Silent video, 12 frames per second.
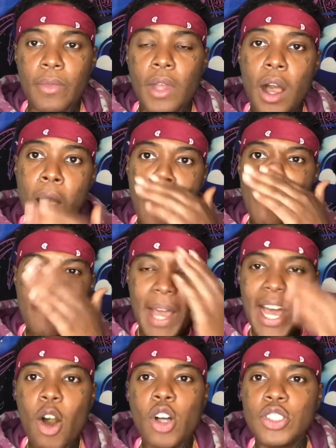I
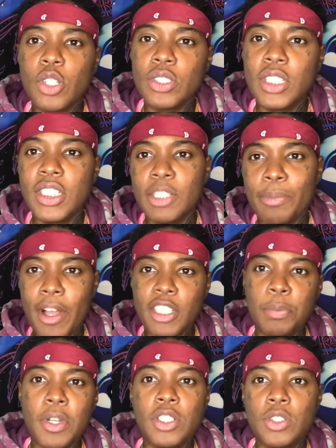also teach about
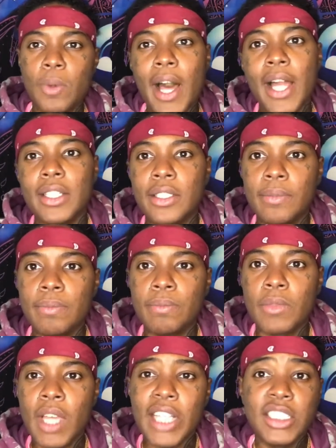spirituality.
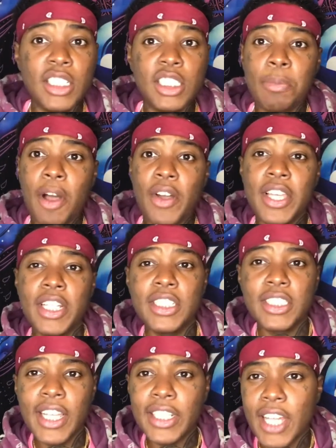I teach about healing
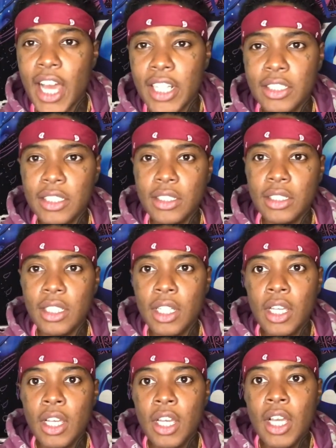technologies.
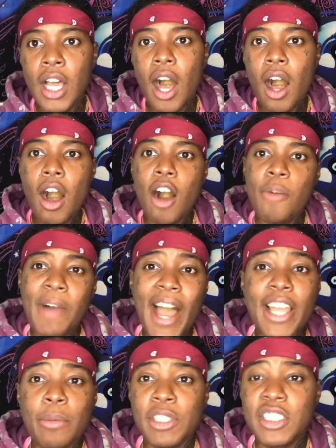I
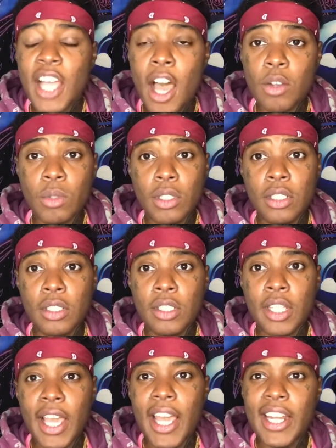am a channeler,
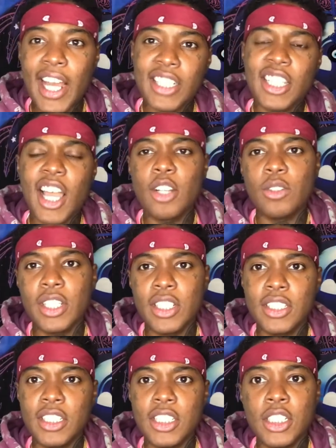and I channel
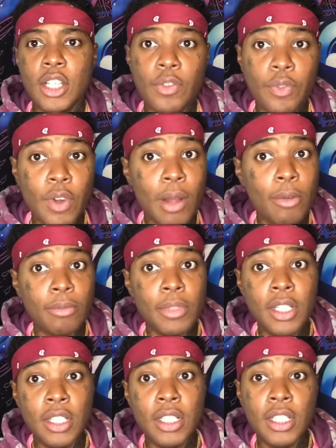energies from
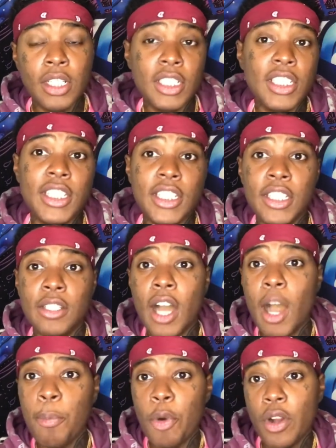the
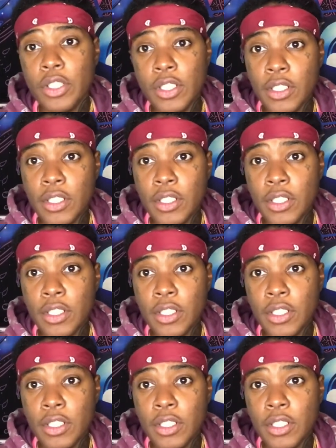upper